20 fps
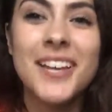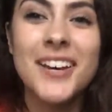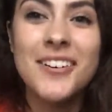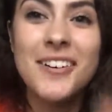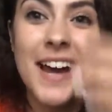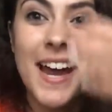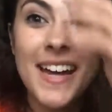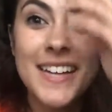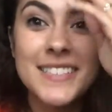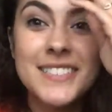
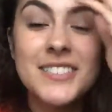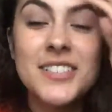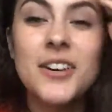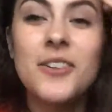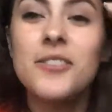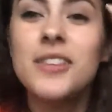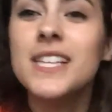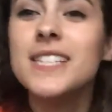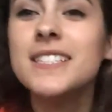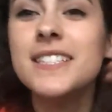Okay,
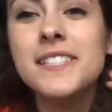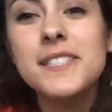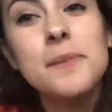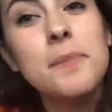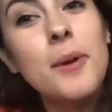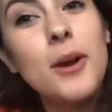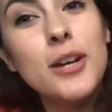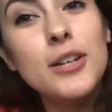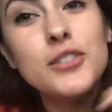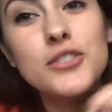so this is a
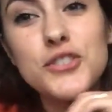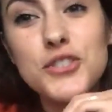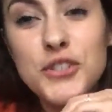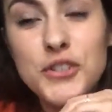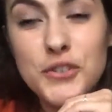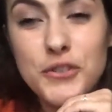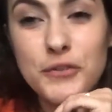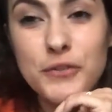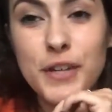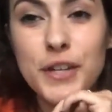part
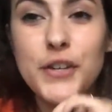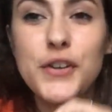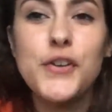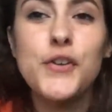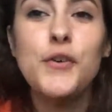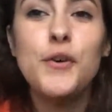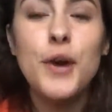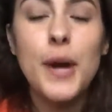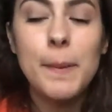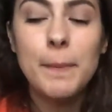2
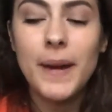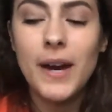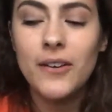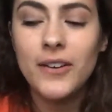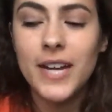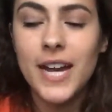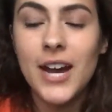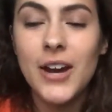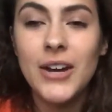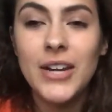video
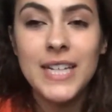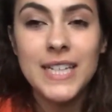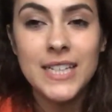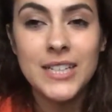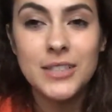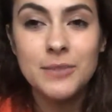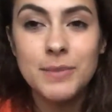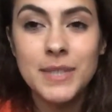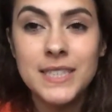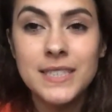about how I
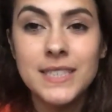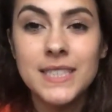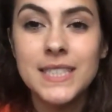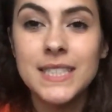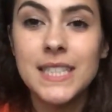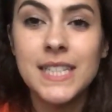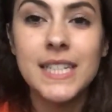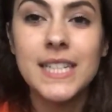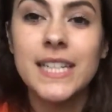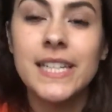cleared my
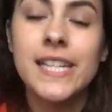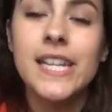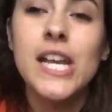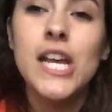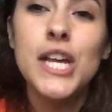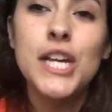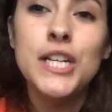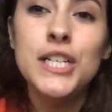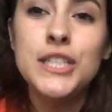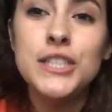skin.
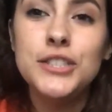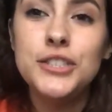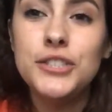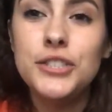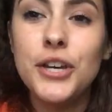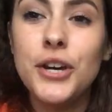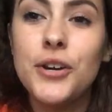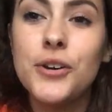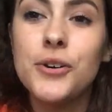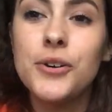
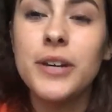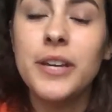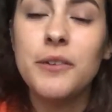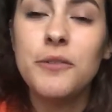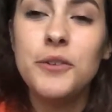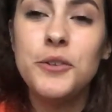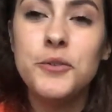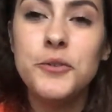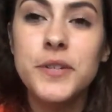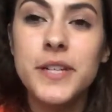So
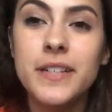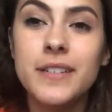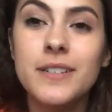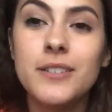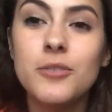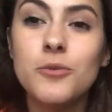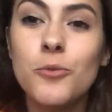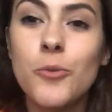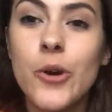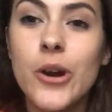if you
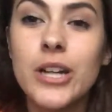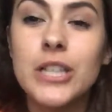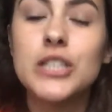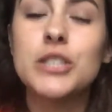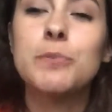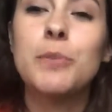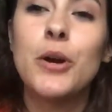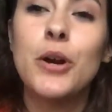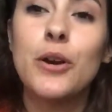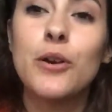didn't
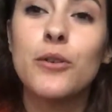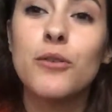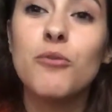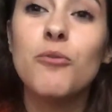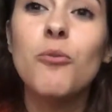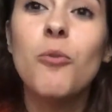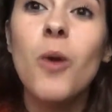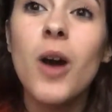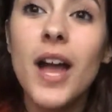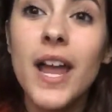watch part
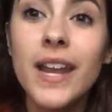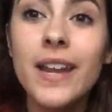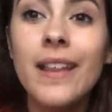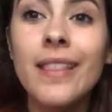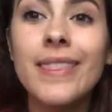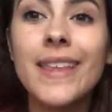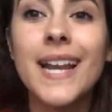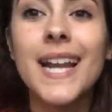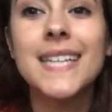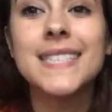1,
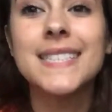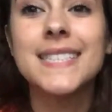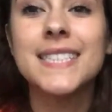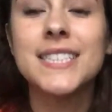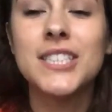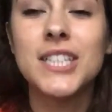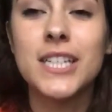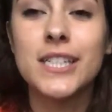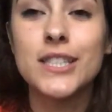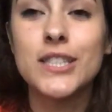then I
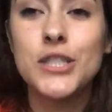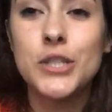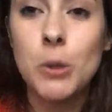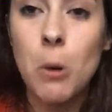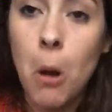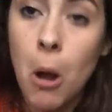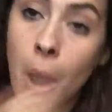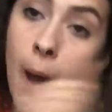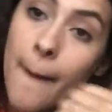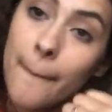suggest
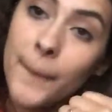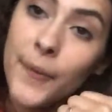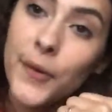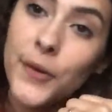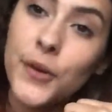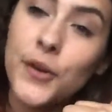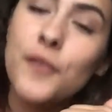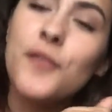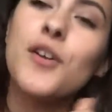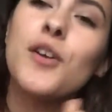you hop
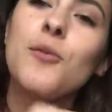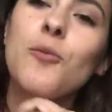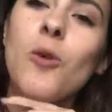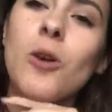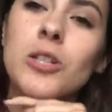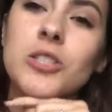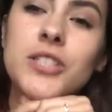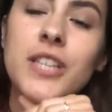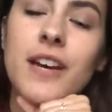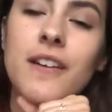on over and
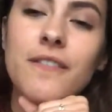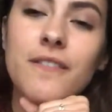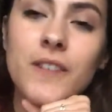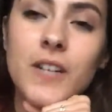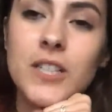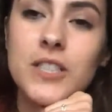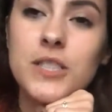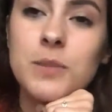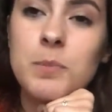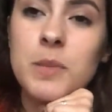watch that
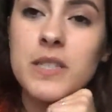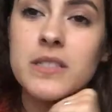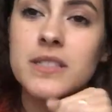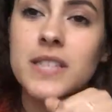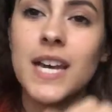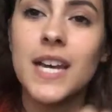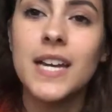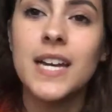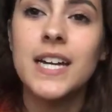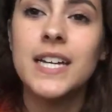first, because
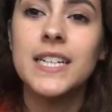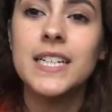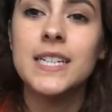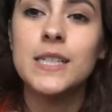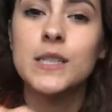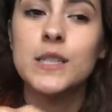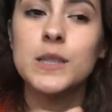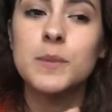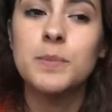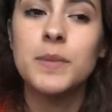that kind of
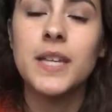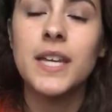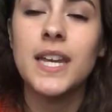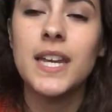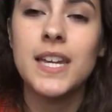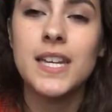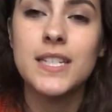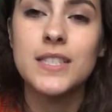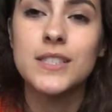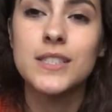
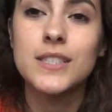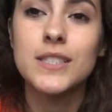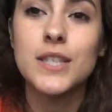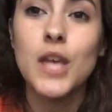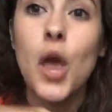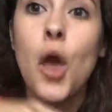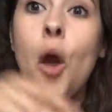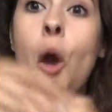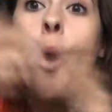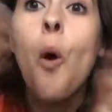explains
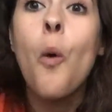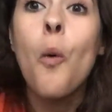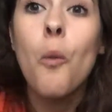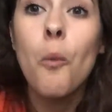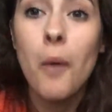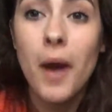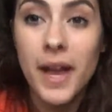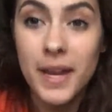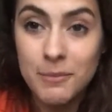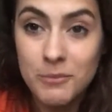
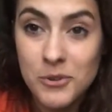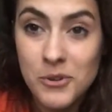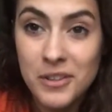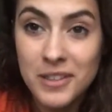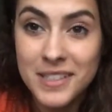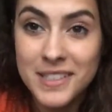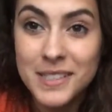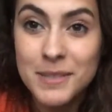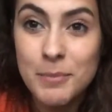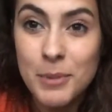why I'm doing
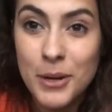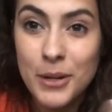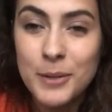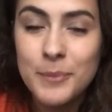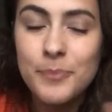this part.